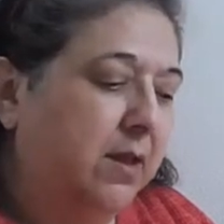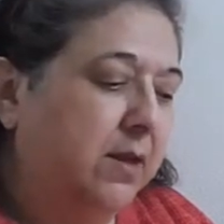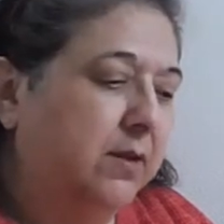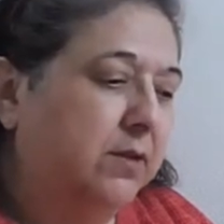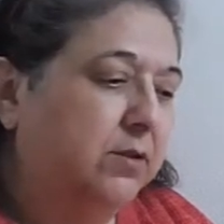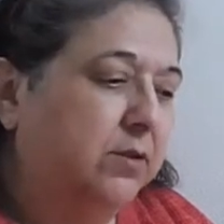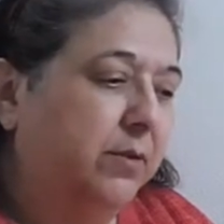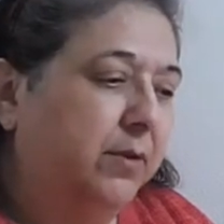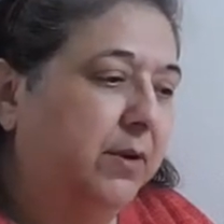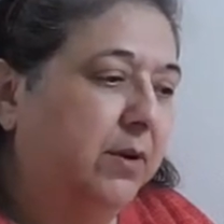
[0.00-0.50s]

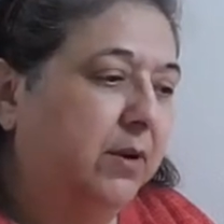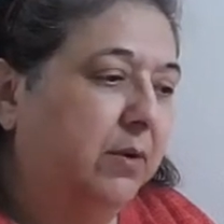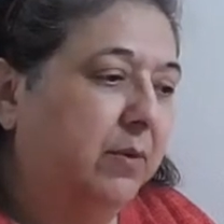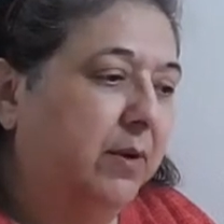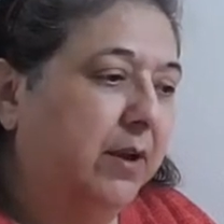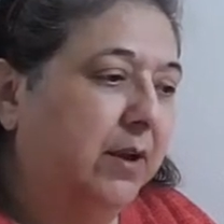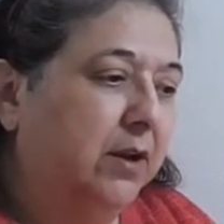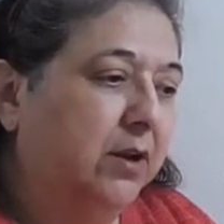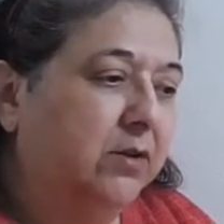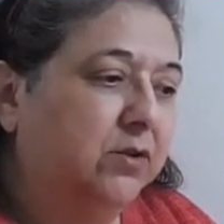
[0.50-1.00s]
So
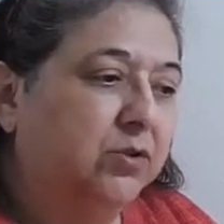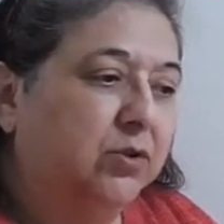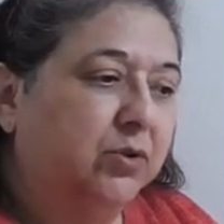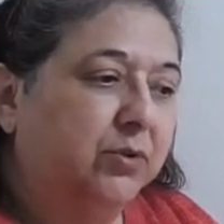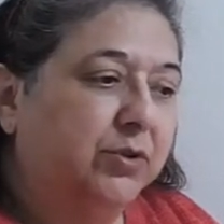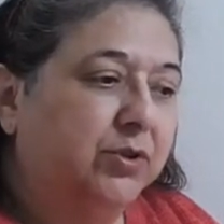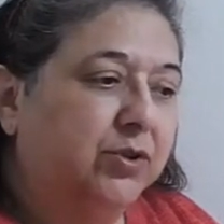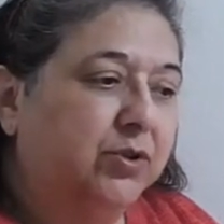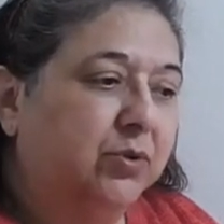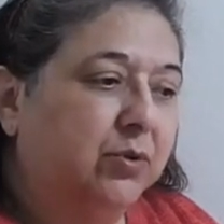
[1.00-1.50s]
anyway, long
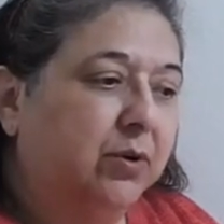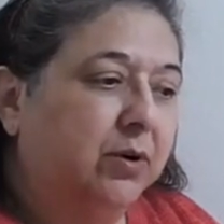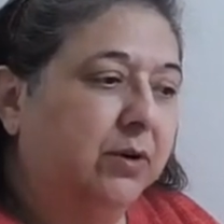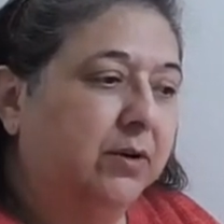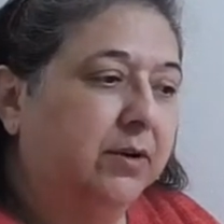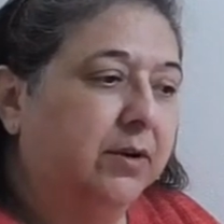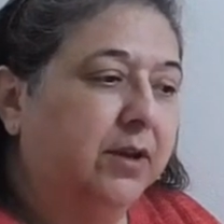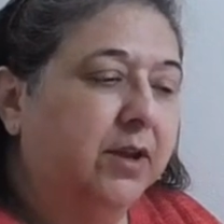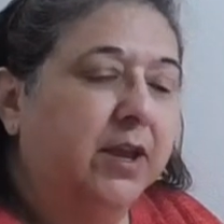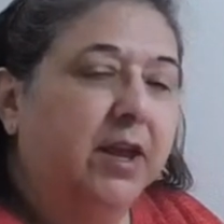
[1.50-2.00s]
story short,
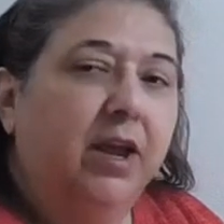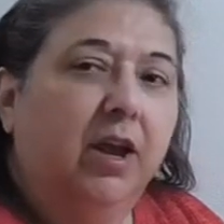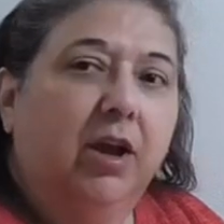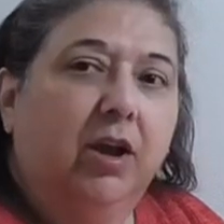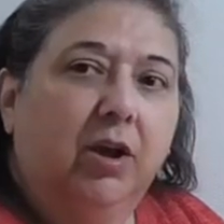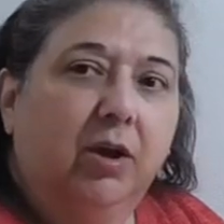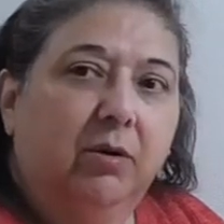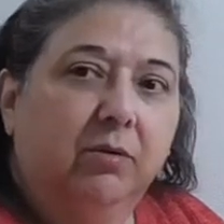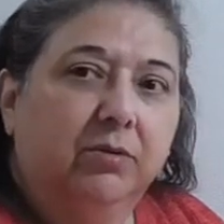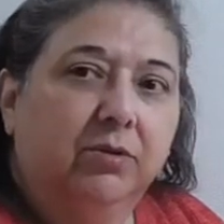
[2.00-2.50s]

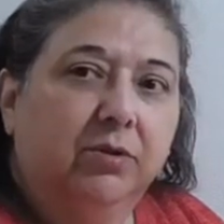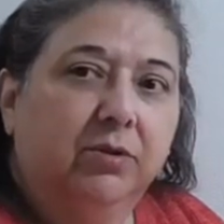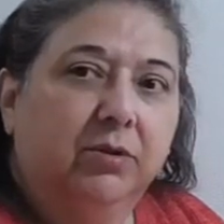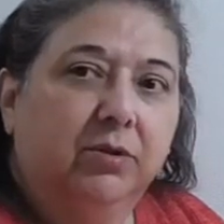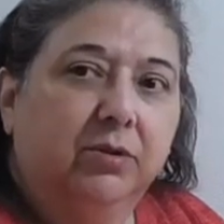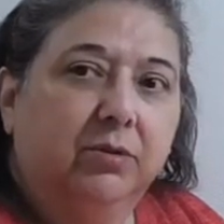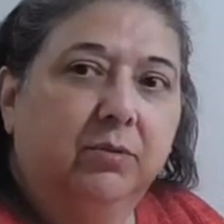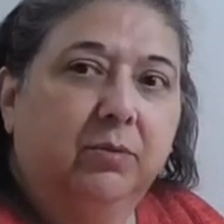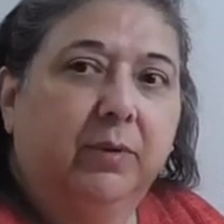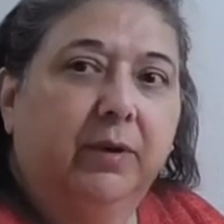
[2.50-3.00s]
go to
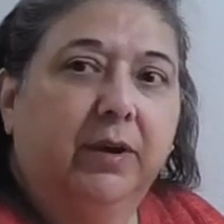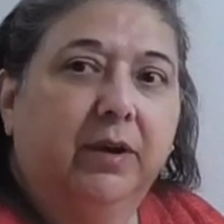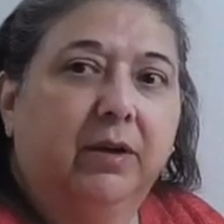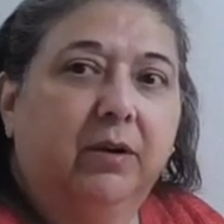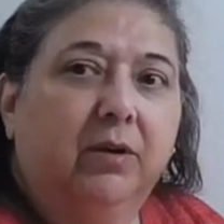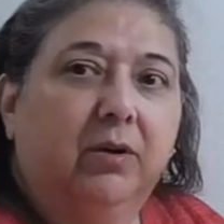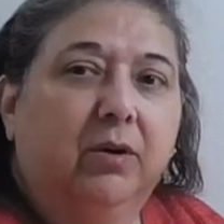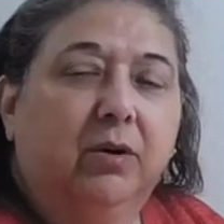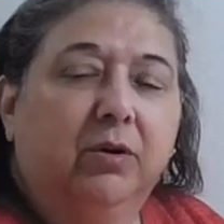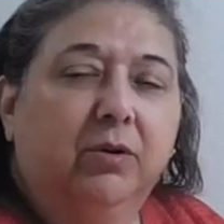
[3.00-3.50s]

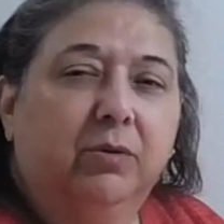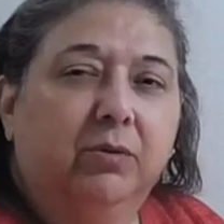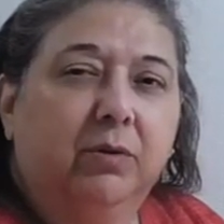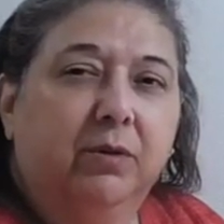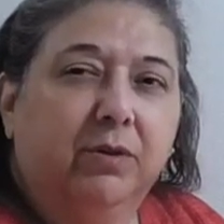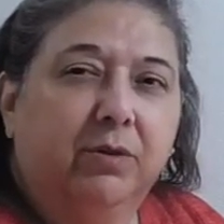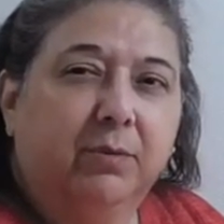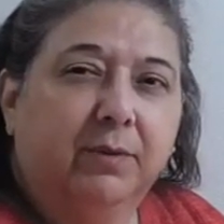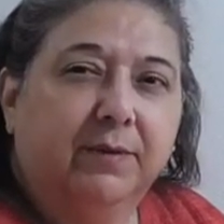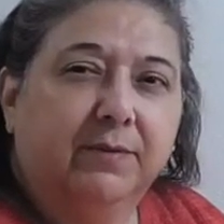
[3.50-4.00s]
Goodwill, go to a
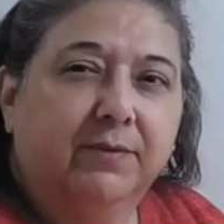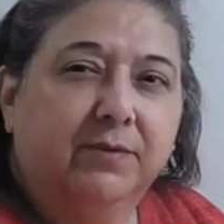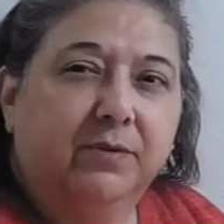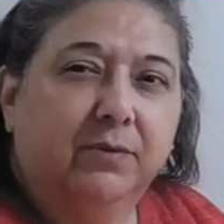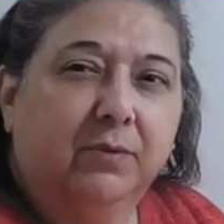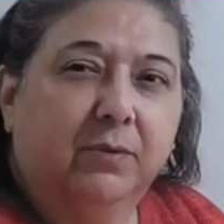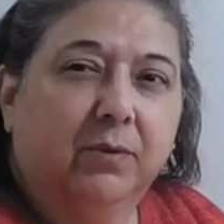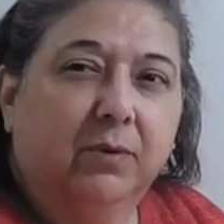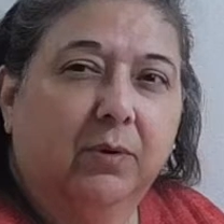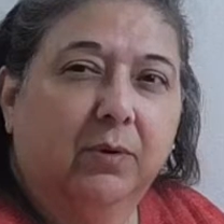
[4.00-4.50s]
thrift
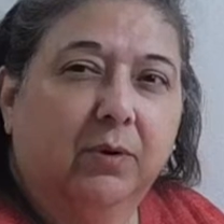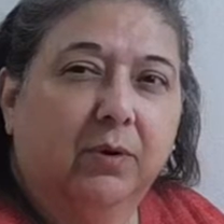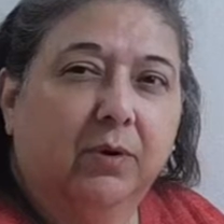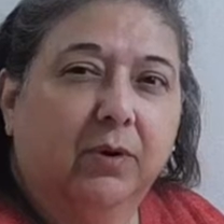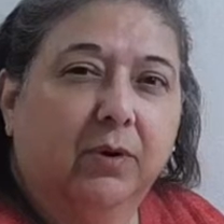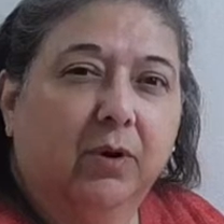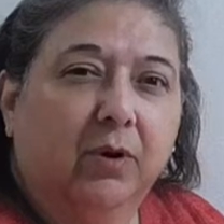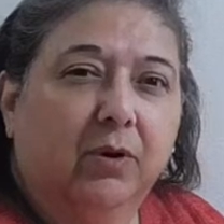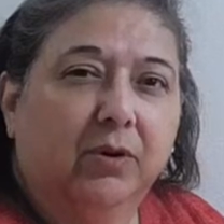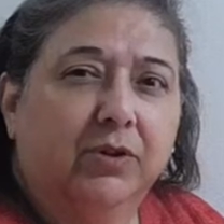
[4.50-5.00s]

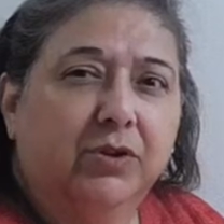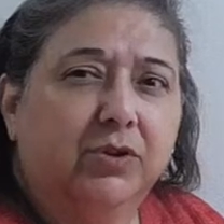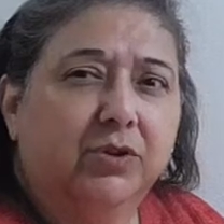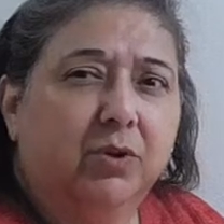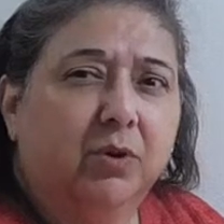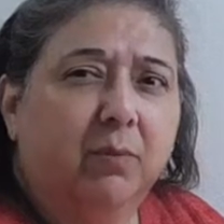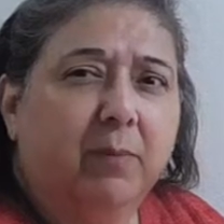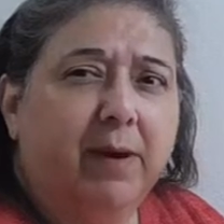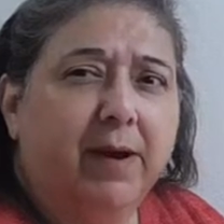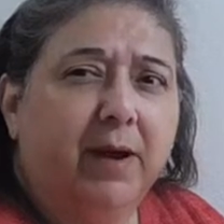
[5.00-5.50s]
store, or just
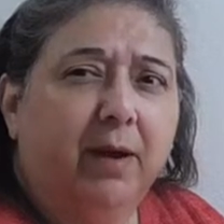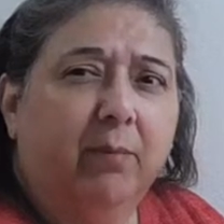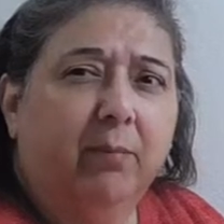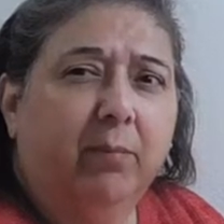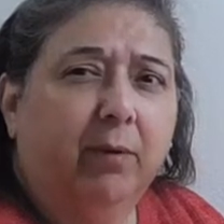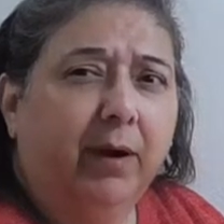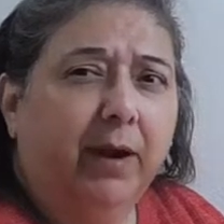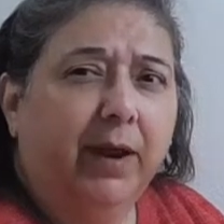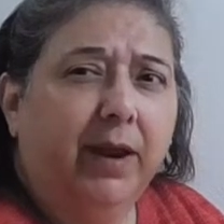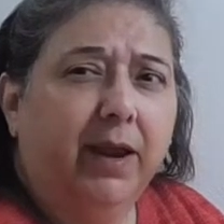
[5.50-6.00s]
go buy a
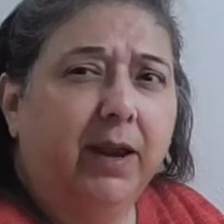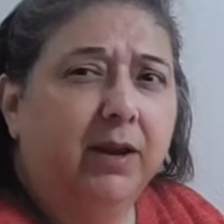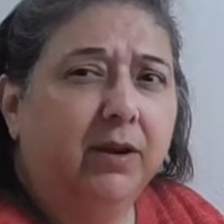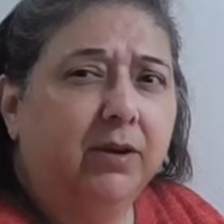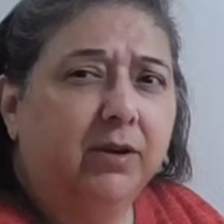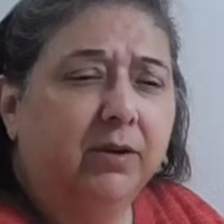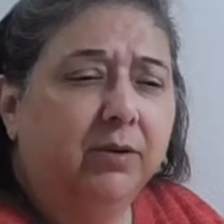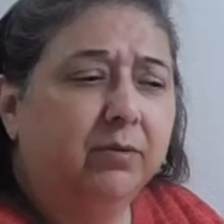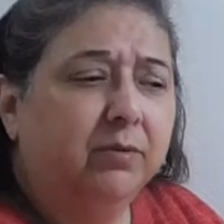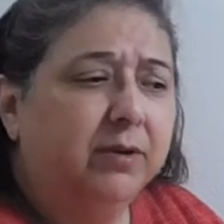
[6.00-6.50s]
brand
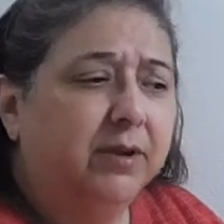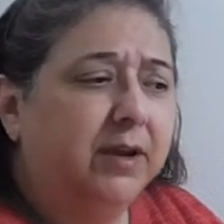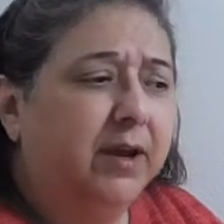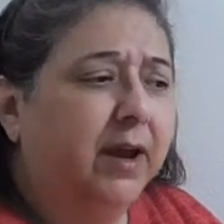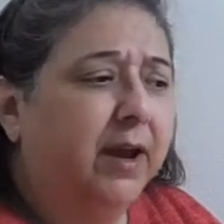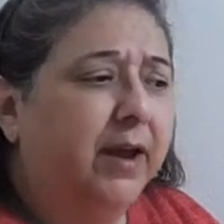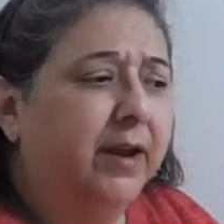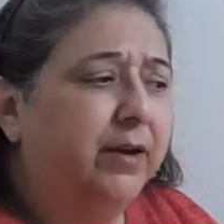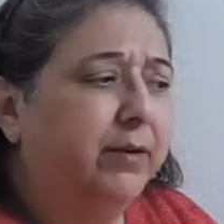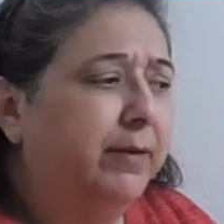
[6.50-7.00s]
new
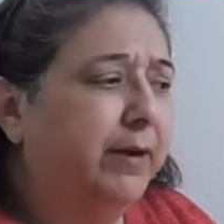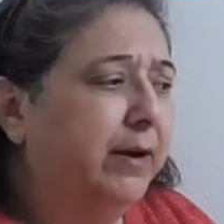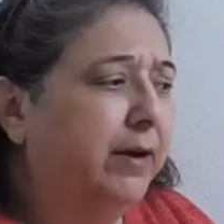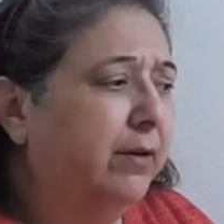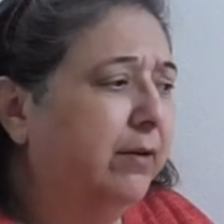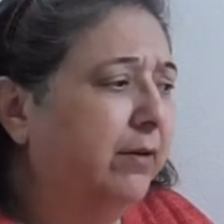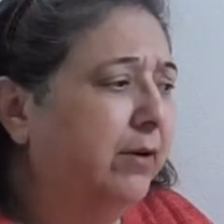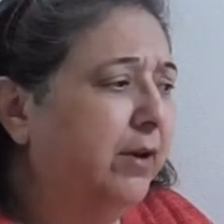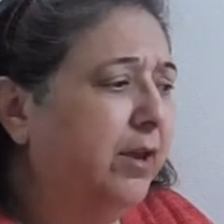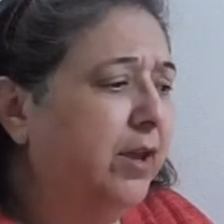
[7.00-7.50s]

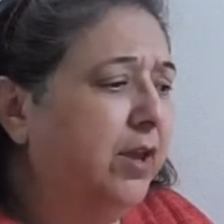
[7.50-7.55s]
dehydrator.